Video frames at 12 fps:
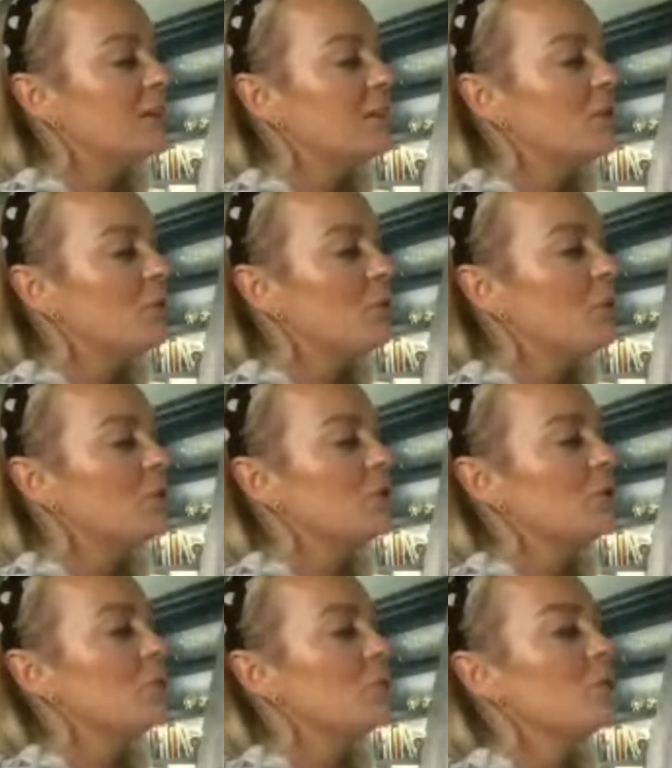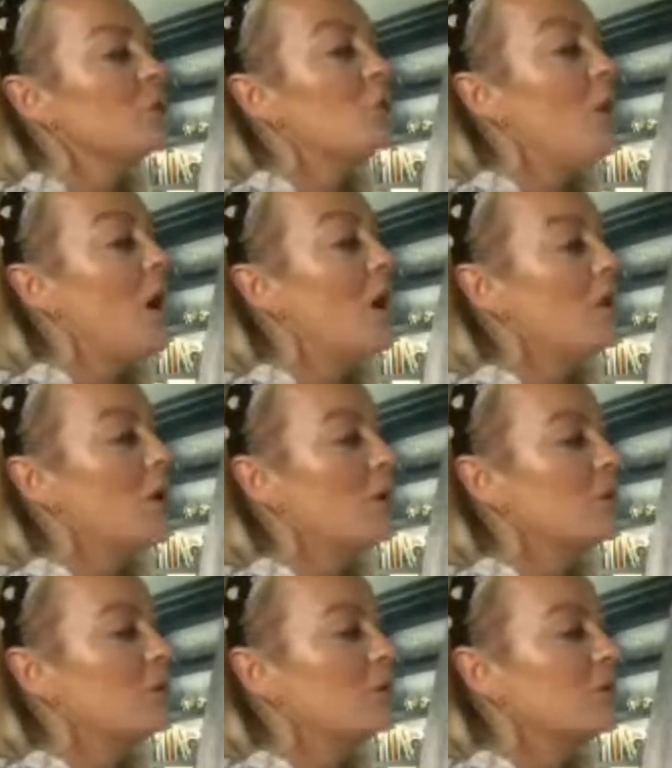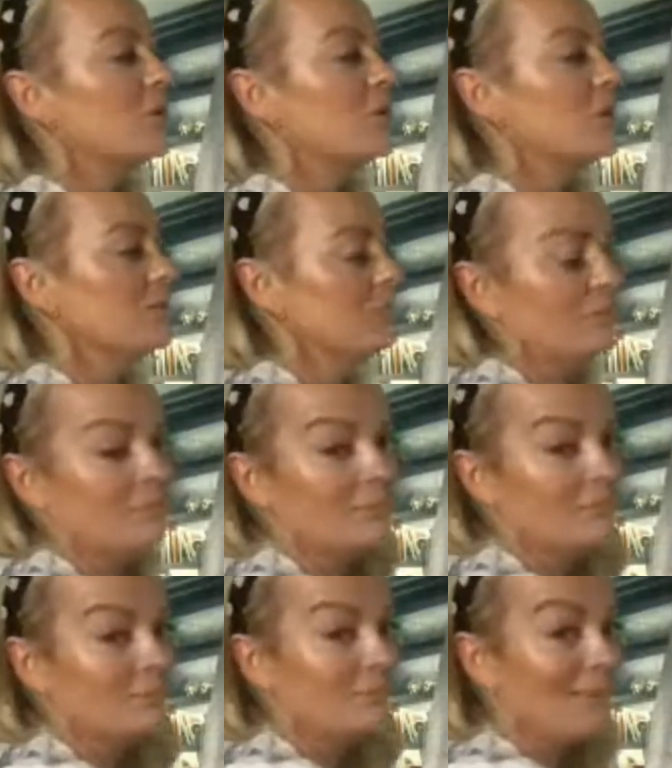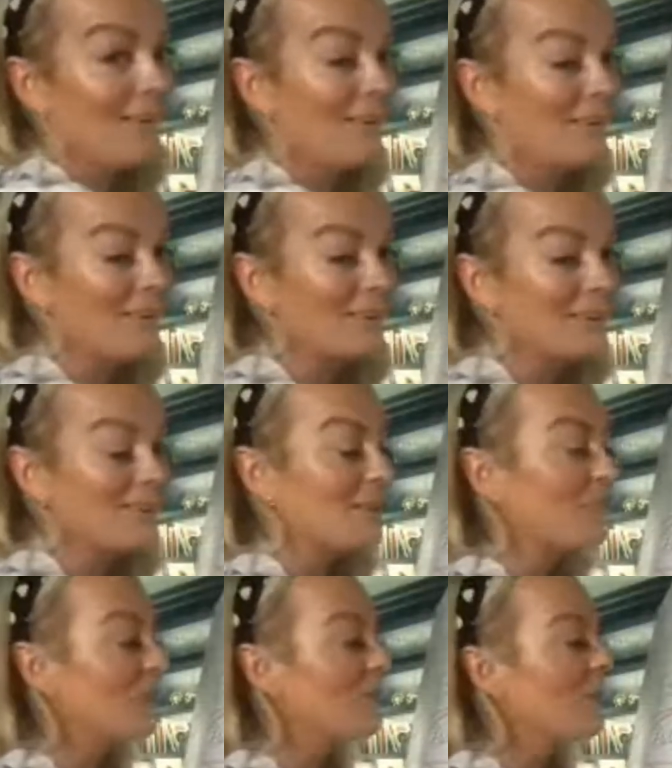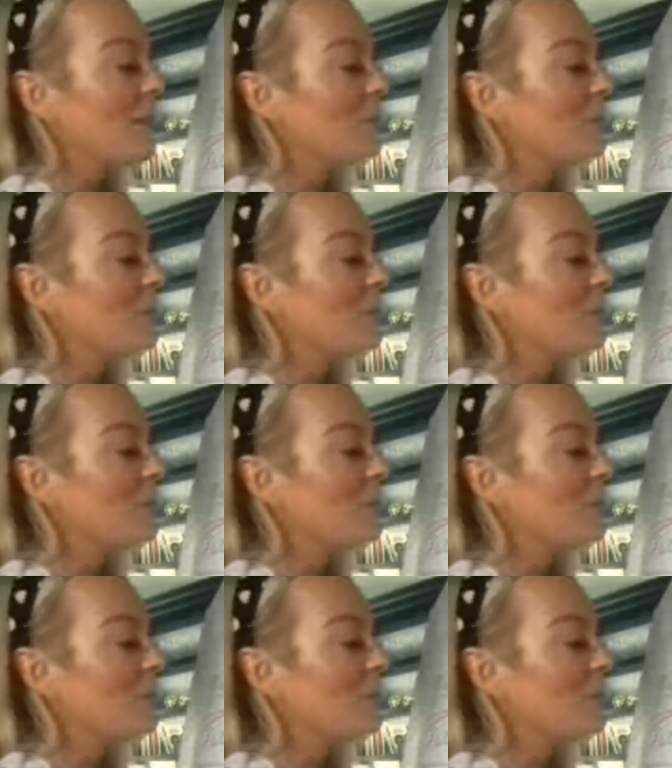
and you want to do QR codes. I got a good secret with that one.